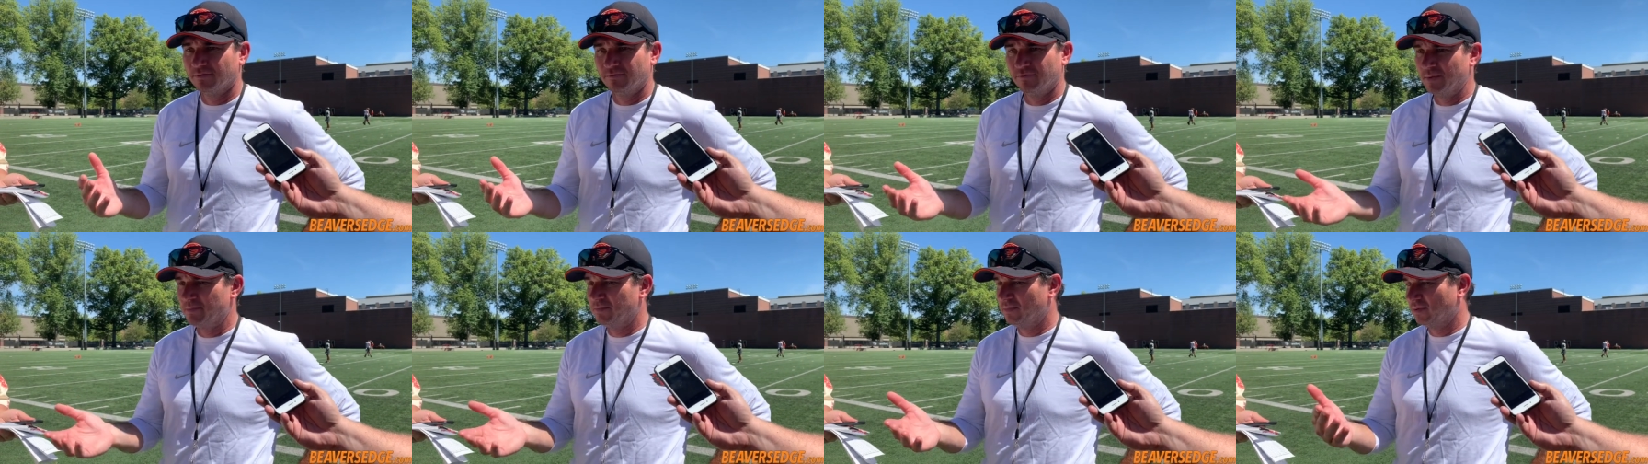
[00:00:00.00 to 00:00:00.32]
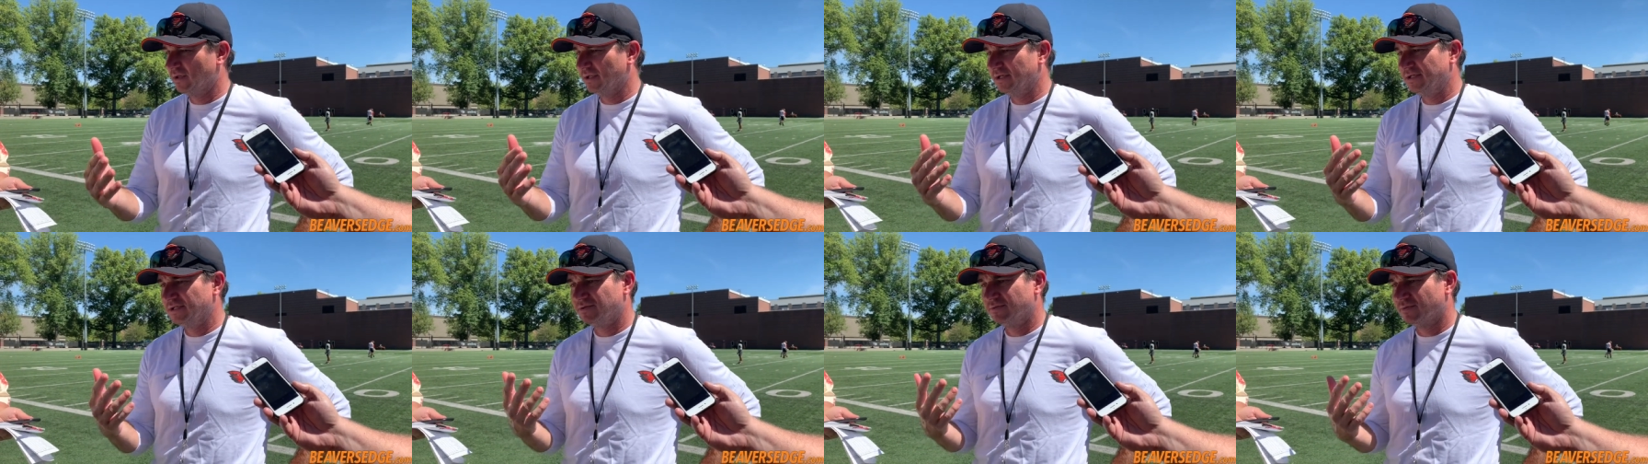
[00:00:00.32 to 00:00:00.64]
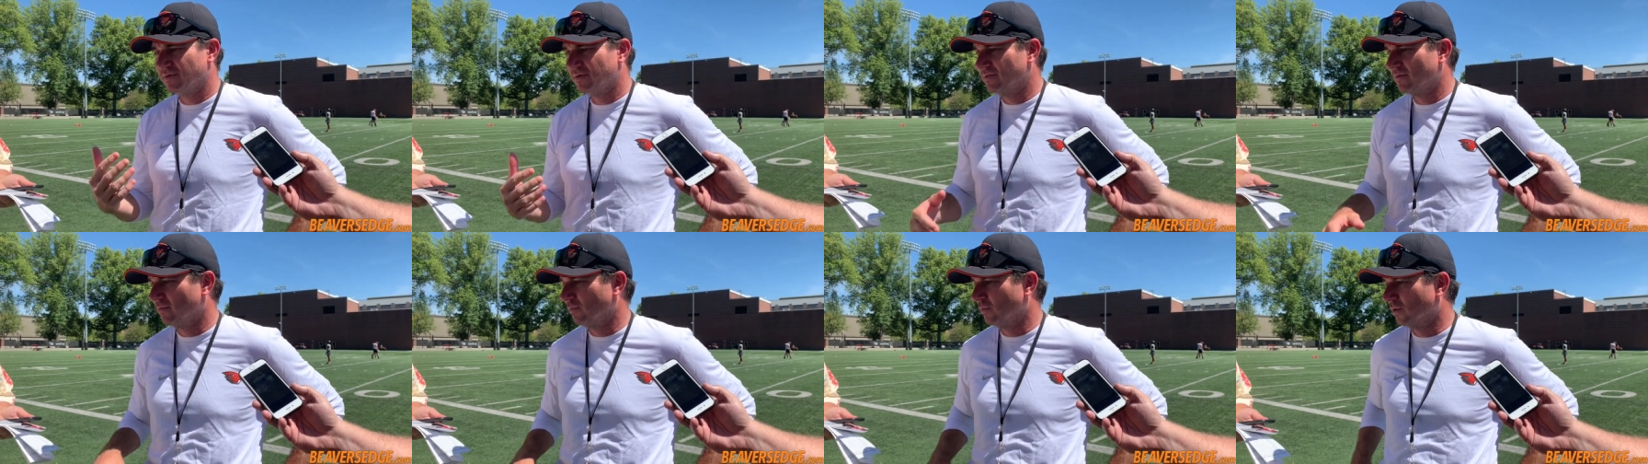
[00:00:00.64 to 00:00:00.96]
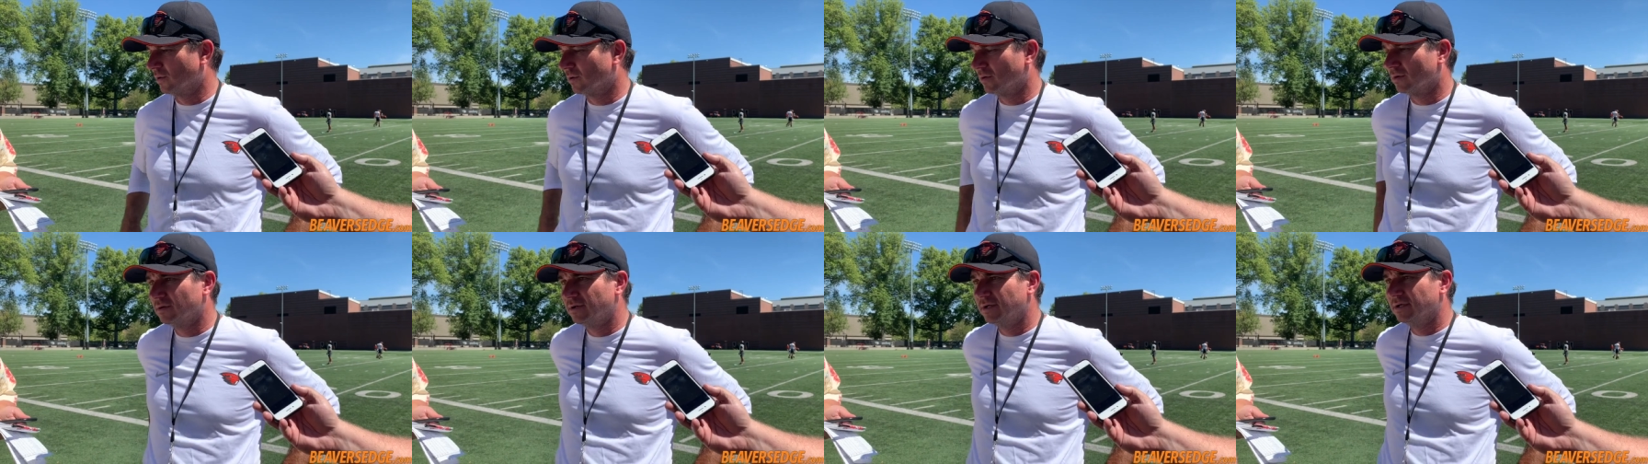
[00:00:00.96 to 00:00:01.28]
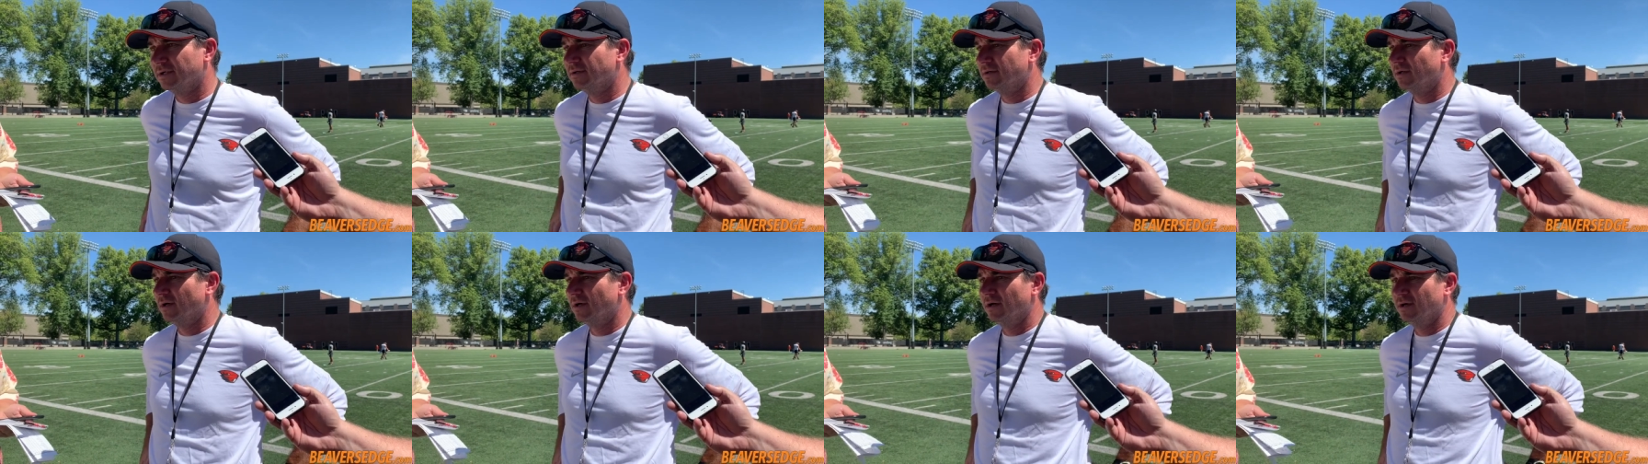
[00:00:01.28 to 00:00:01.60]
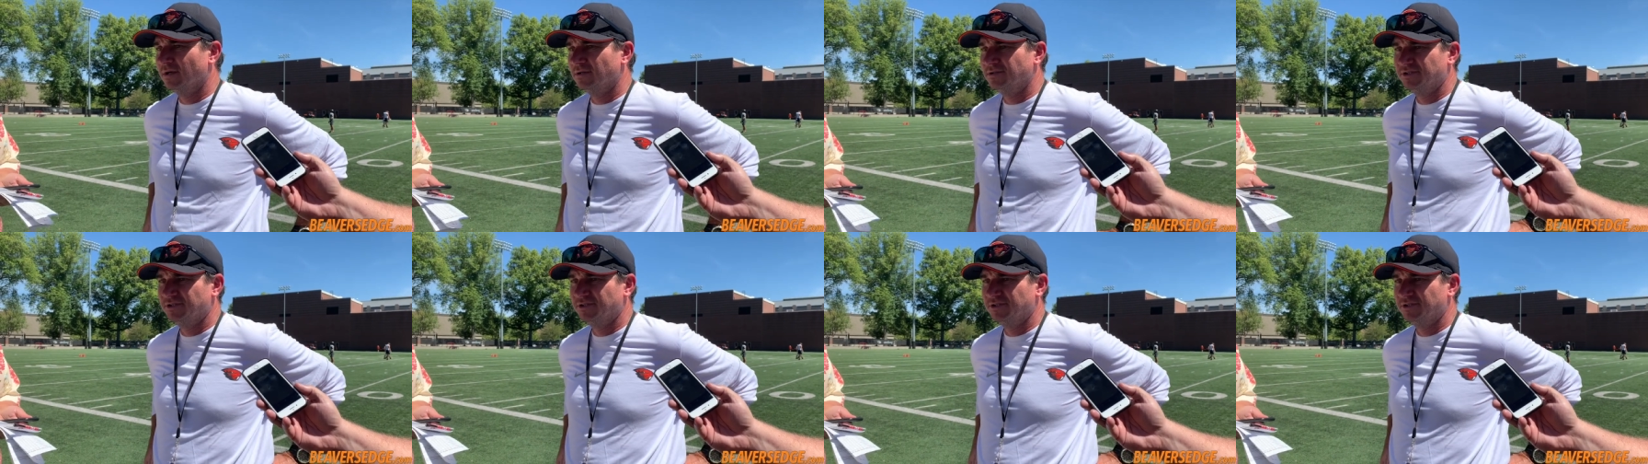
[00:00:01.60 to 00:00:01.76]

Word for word: I've been pleased with the work and uh,